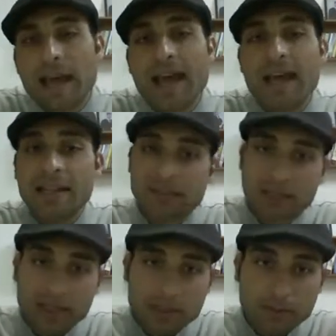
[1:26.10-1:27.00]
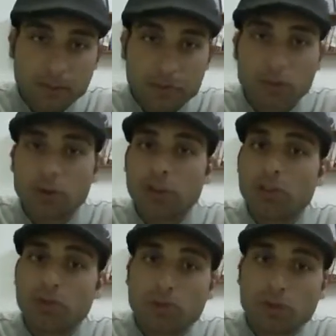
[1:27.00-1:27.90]
and transport. So you need
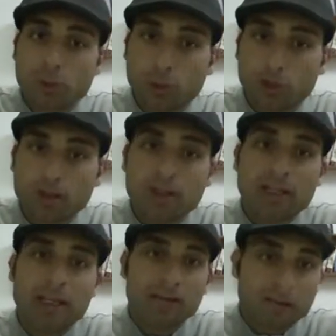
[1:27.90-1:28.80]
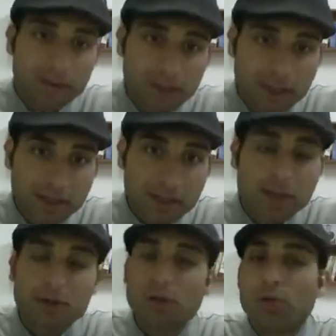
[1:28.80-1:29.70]
to go to work every day.
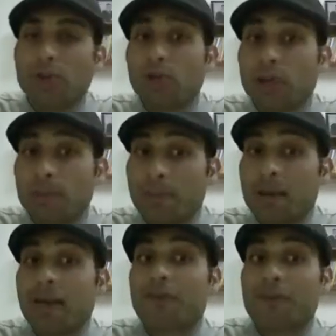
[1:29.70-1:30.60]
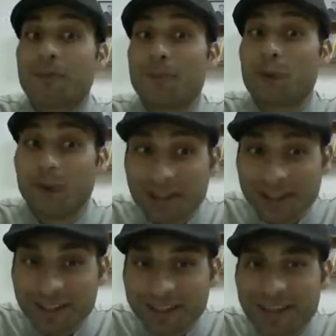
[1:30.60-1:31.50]
You need to come back from
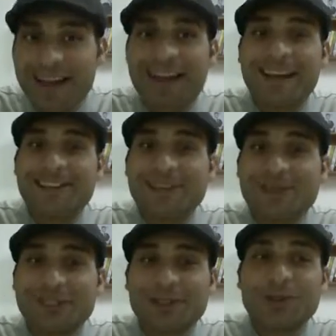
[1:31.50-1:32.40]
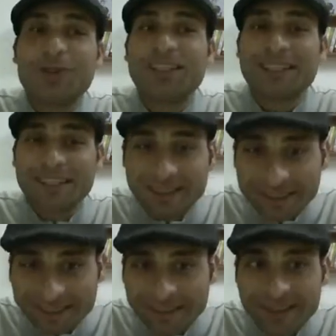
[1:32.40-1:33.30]
work, and you need to eat
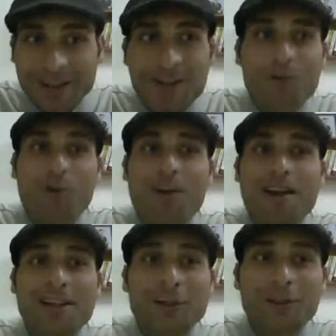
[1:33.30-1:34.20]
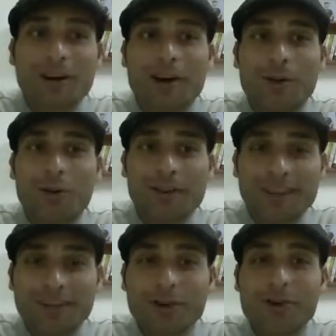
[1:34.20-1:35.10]
while you are
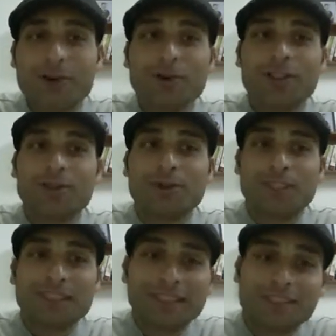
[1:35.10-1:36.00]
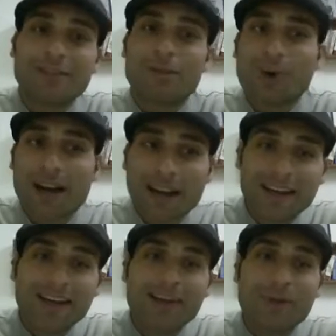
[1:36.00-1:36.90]
working, or you need to eat
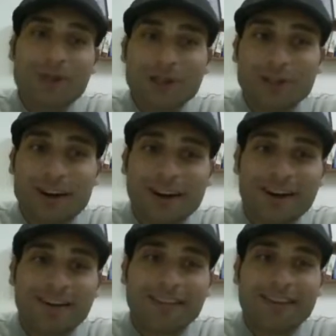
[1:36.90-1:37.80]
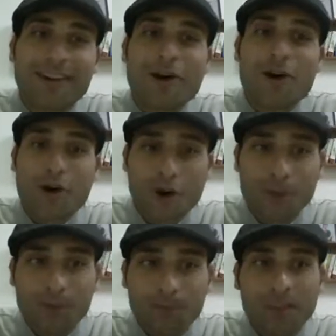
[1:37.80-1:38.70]
when you are home.